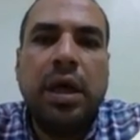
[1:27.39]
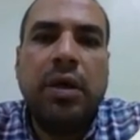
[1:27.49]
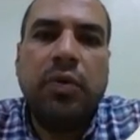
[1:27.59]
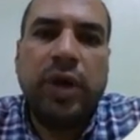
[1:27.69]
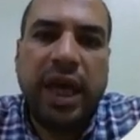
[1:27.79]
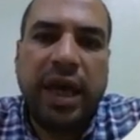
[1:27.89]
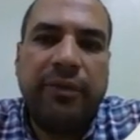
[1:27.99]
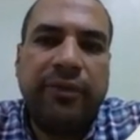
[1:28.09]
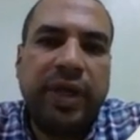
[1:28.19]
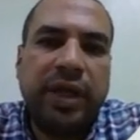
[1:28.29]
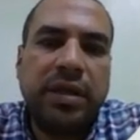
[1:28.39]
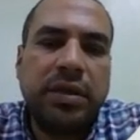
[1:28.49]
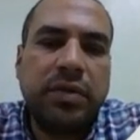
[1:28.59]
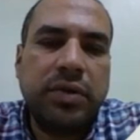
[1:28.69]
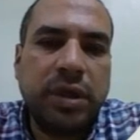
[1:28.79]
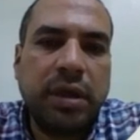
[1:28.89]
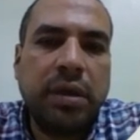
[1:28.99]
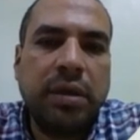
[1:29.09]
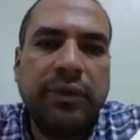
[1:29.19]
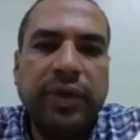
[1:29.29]
We have fails to
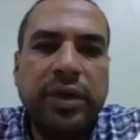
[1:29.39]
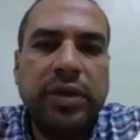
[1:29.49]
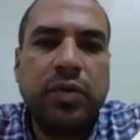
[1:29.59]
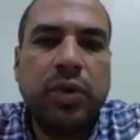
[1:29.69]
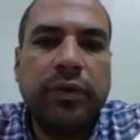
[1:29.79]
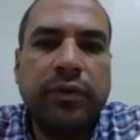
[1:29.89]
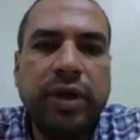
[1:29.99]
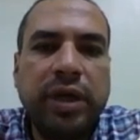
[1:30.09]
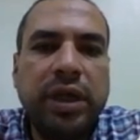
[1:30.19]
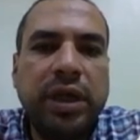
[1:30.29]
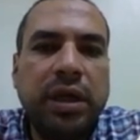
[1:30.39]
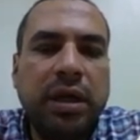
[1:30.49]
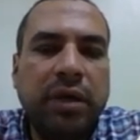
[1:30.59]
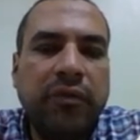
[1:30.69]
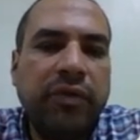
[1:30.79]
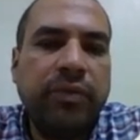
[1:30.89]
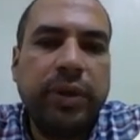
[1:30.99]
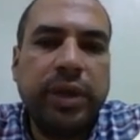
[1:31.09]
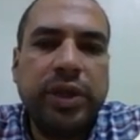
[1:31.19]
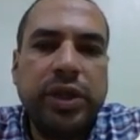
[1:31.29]
start, fails while running, high
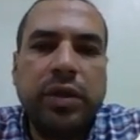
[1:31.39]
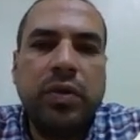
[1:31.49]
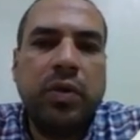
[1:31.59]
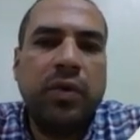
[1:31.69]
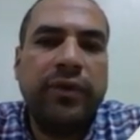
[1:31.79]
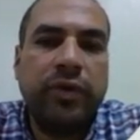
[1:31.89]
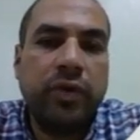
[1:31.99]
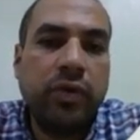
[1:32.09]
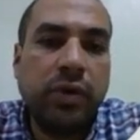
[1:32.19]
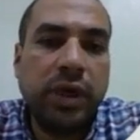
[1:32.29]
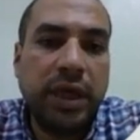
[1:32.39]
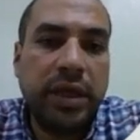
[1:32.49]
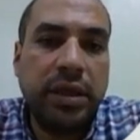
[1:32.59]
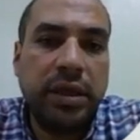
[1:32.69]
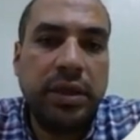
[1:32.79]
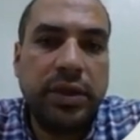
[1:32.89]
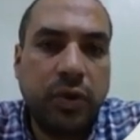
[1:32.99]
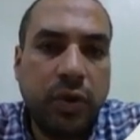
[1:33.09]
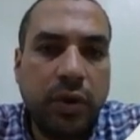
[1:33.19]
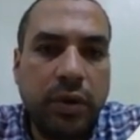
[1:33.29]
vibration overall, and so
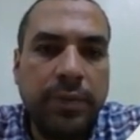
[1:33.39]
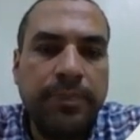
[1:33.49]
on.